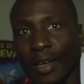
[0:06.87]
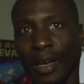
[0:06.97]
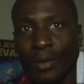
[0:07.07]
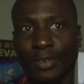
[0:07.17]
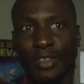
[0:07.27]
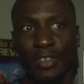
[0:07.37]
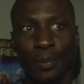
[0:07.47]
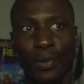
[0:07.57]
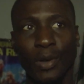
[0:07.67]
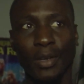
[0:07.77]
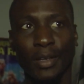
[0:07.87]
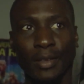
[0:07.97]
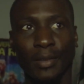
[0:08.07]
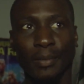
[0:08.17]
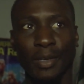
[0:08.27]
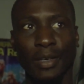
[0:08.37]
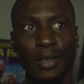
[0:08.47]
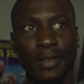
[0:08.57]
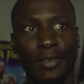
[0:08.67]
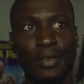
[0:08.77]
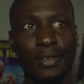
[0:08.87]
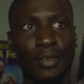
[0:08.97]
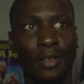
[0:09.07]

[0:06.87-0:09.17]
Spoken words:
I was disappointed because